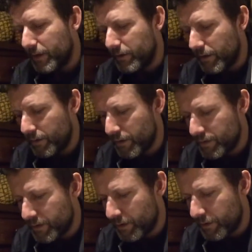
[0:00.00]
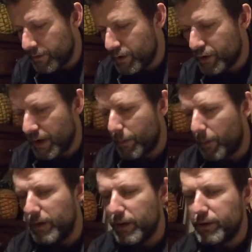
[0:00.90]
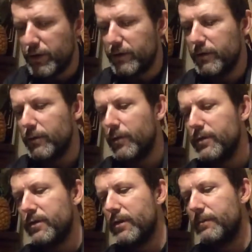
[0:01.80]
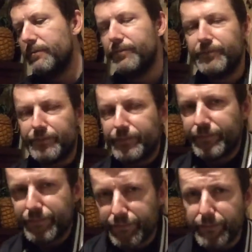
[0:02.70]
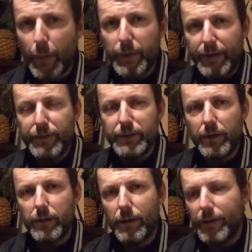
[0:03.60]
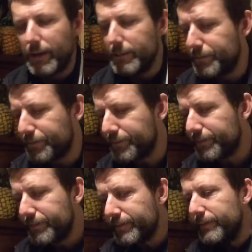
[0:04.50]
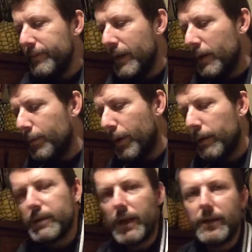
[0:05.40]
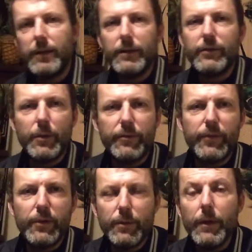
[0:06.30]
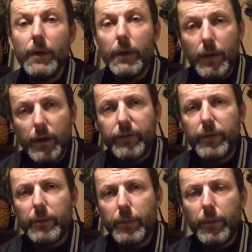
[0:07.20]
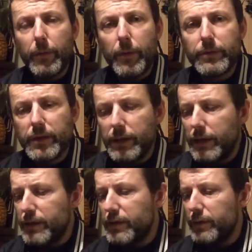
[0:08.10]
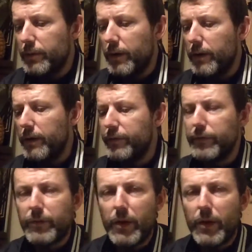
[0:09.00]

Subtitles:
You know, those kind of... It's a shame I'm allergic to, otherwise I would have a dog like that. But I'm saying, so if you what I was going to lead to, if you